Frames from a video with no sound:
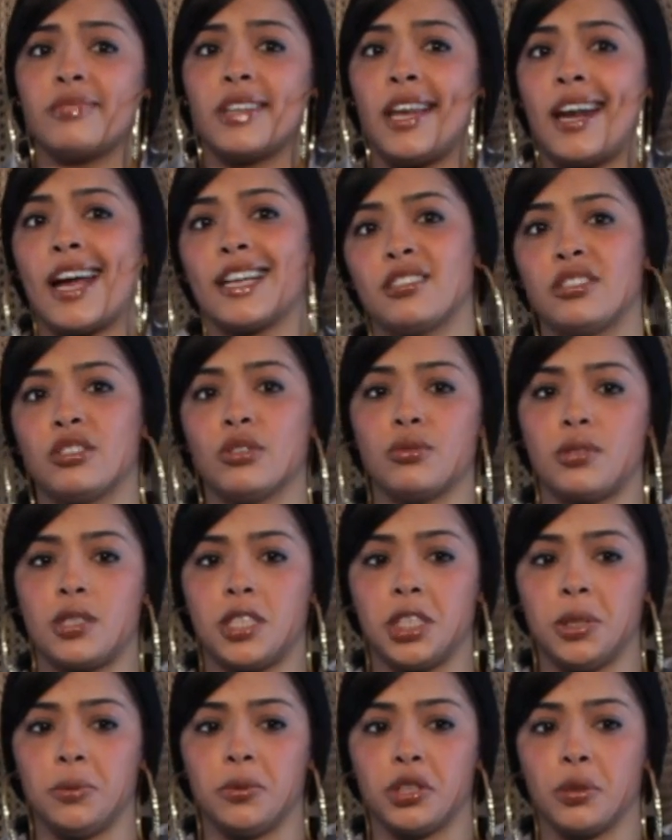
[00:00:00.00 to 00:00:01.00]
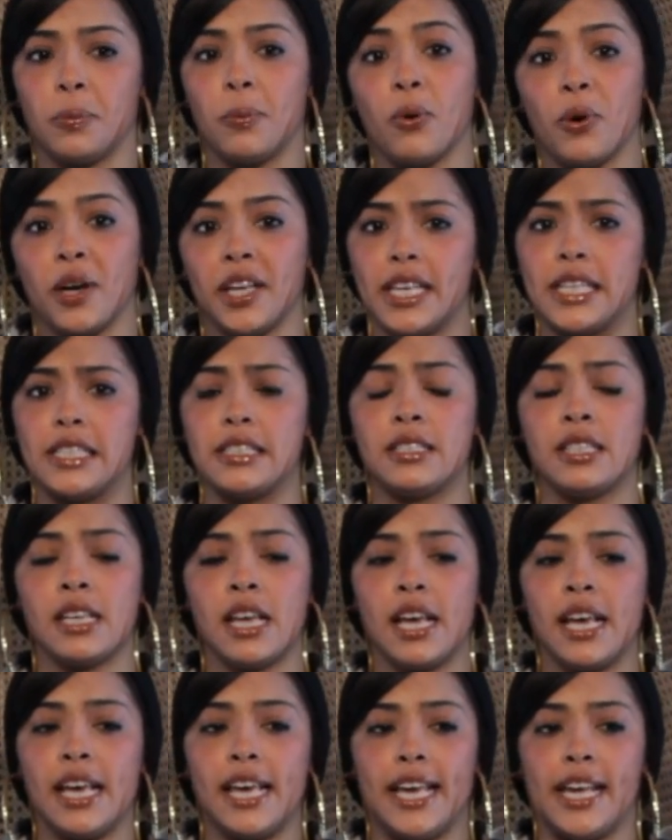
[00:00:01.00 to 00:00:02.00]
And I just don't see what the point is
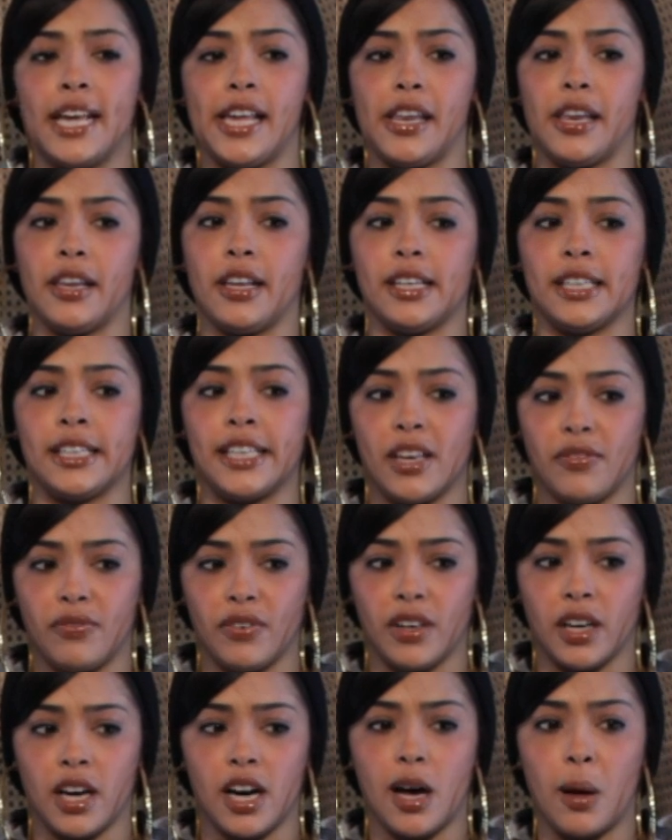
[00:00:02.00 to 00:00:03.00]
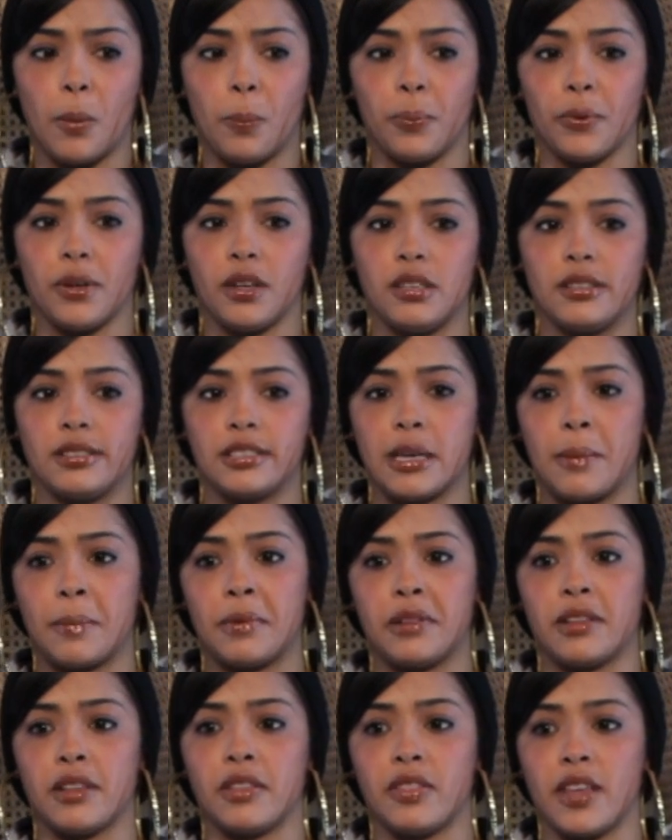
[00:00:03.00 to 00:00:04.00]
in giving up some
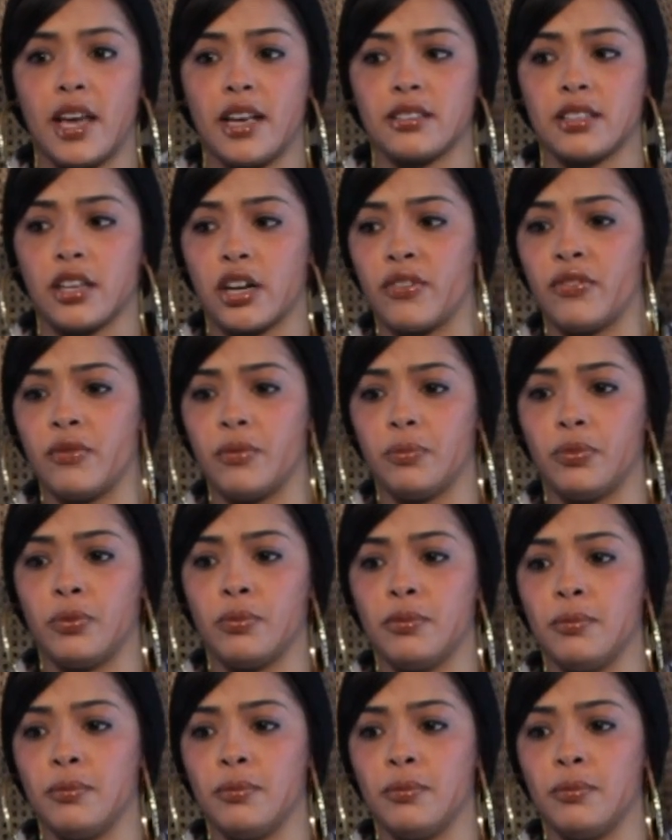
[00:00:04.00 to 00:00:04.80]
of the things that are